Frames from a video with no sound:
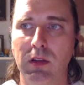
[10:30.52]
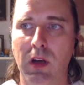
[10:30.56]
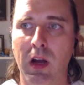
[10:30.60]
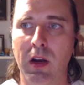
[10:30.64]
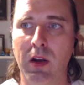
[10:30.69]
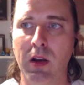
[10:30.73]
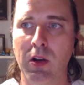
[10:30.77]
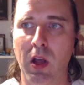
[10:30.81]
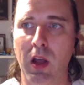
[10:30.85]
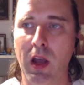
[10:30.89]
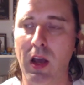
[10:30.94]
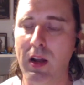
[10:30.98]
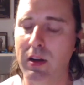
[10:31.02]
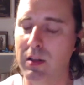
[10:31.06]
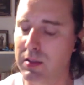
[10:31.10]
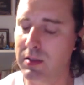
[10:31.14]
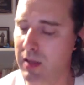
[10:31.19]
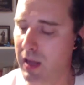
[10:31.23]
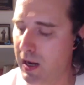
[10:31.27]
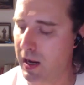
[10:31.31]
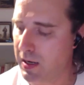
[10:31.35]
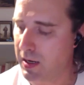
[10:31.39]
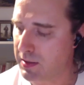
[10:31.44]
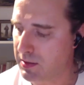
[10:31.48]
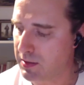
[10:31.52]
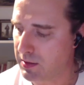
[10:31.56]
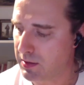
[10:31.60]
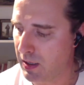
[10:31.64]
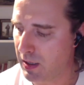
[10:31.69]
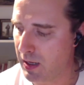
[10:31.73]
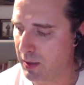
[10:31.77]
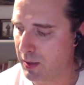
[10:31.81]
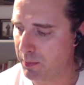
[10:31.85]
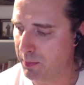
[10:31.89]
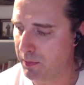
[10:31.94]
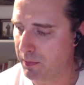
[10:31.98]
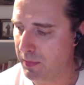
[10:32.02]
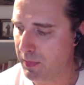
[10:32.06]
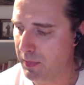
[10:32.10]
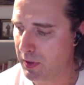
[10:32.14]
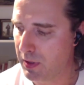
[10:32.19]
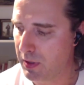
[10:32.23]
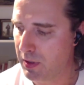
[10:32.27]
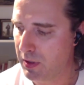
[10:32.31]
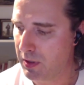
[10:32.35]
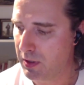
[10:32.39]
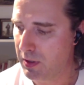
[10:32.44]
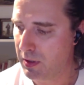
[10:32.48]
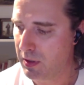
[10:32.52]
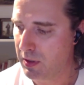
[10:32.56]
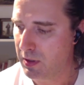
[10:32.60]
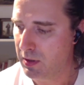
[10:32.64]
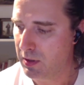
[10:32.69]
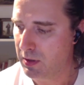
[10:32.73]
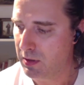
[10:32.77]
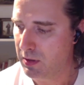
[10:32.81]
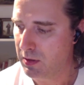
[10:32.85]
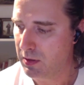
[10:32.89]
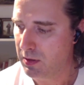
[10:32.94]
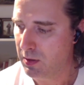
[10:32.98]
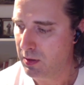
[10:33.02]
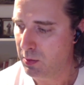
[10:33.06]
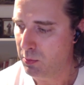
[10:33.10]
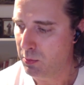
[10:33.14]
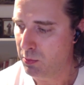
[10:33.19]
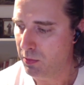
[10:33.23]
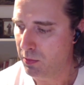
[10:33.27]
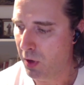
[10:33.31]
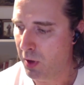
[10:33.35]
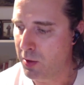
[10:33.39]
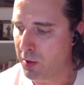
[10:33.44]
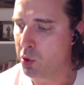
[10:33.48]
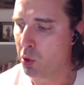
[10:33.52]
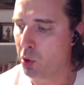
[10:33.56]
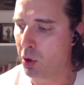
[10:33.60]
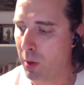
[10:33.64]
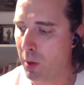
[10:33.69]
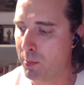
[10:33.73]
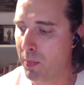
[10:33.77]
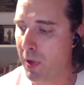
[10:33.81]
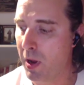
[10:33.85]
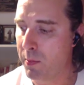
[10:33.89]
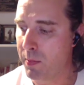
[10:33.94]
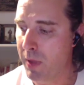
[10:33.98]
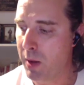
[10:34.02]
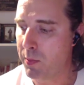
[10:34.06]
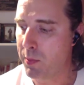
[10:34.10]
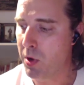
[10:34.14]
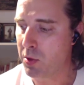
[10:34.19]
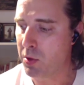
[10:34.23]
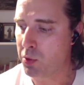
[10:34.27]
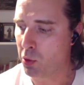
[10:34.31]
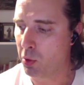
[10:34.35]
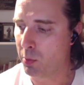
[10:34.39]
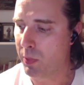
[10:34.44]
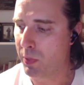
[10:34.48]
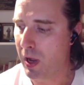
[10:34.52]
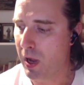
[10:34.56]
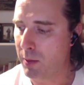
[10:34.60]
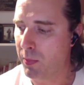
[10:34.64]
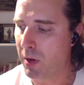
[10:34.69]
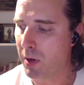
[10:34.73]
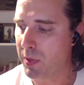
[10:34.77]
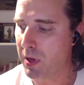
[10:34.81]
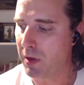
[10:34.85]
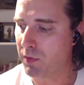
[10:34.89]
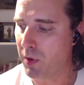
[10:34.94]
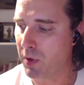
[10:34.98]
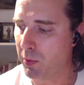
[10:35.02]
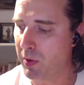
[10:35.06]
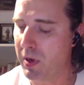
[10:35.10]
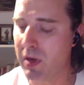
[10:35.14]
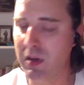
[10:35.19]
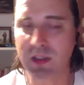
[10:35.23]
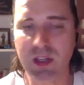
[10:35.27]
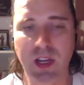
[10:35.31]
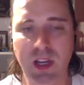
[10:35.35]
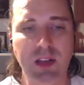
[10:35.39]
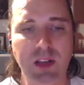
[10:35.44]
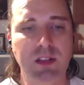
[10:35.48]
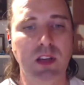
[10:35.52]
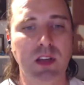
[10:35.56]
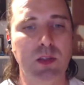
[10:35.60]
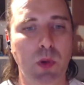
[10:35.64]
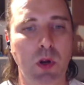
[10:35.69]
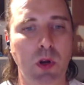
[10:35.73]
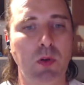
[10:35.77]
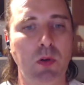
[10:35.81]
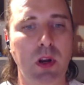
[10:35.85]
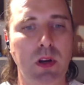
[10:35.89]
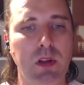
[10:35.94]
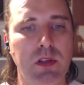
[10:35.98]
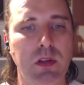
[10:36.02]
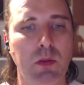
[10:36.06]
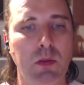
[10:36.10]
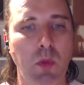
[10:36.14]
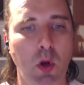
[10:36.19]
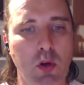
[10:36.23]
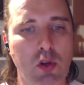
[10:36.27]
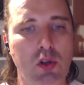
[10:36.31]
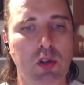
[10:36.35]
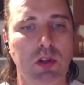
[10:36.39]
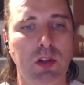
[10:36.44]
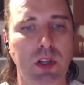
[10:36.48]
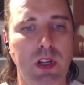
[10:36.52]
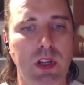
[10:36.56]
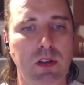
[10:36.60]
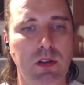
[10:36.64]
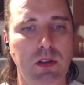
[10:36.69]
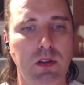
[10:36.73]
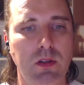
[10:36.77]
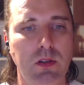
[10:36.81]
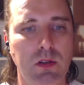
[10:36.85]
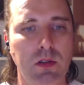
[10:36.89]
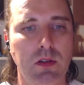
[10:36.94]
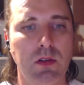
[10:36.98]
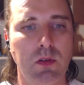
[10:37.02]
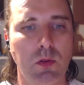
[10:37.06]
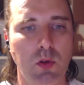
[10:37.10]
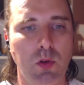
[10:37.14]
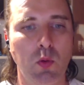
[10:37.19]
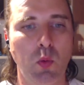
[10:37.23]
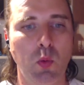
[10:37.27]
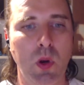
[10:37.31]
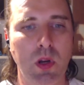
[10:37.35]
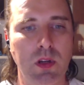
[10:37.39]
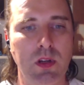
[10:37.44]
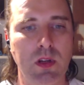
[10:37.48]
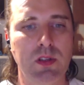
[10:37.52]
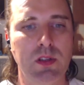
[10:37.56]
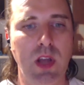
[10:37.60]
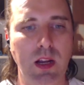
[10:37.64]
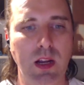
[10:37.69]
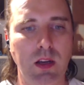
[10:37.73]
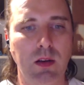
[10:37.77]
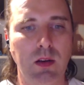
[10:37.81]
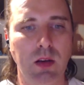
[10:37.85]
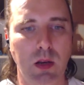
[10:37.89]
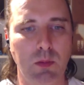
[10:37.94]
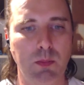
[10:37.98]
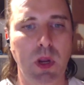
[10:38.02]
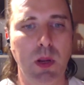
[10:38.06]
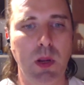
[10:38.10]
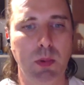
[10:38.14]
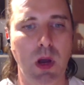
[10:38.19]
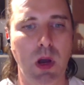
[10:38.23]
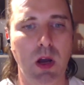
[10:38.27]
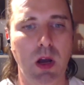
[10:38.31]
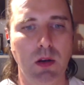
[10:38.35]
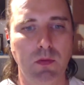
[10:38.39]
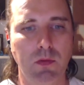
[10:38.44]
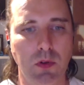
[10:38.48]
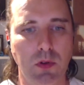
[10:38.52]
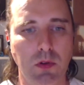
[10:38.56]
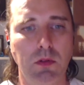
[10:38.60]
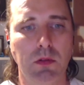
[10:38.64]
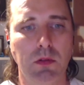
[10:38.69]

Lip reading: I don't know how to say it. Maybe on your part might be a very intense experience emotionally to witness that and be part of